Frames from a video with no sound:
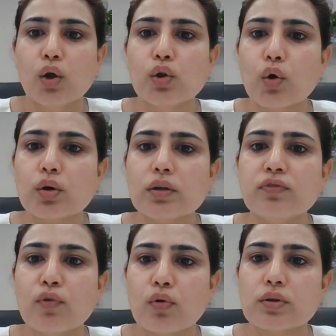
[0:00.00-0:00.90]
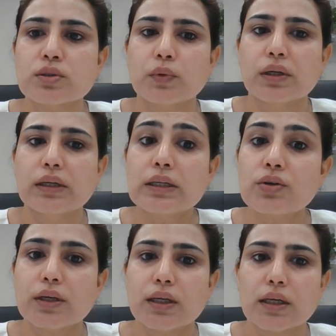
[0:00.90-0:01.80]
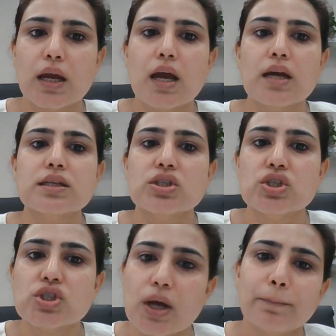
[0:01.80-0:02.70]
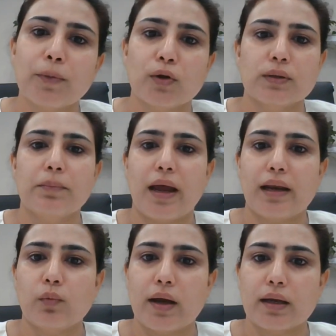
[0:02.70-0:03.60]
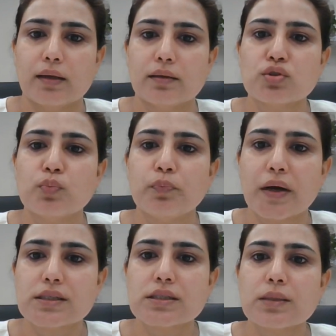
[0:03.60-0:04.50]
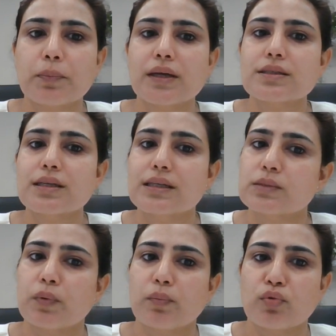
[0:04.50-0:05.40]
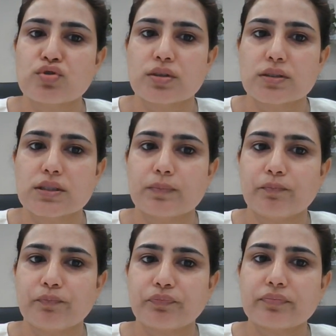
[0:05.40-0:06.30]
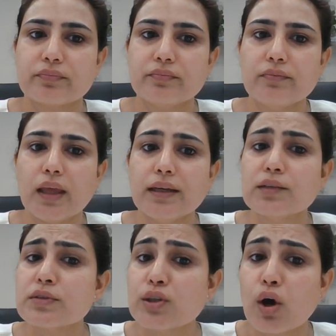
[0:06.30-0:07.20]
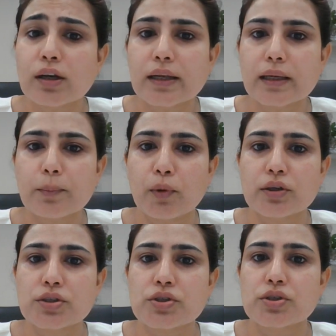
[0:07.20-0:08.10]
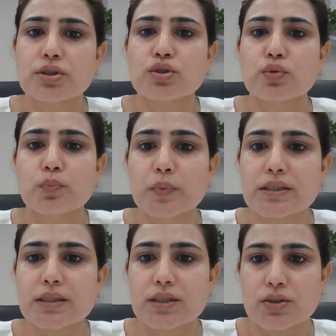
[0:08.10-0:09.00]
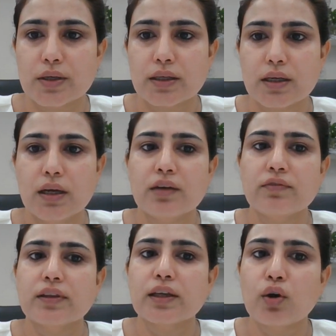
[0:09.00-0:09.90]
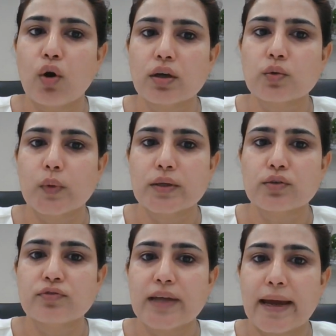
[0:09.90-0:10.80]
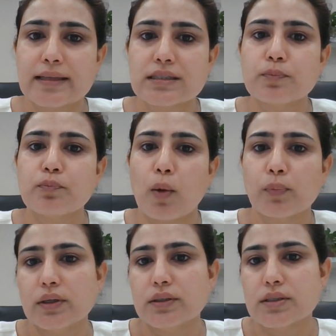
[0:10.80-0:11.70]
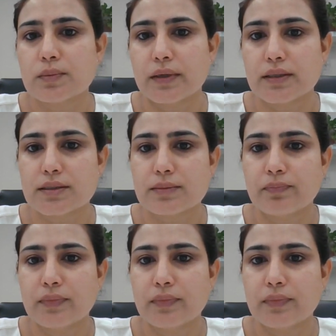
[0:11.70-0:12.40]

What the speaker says: local folks would literally jump on the bandwagon to participate in his promotions. It was not like a politician to miss a trick when they got a wind of Dan's popular displays.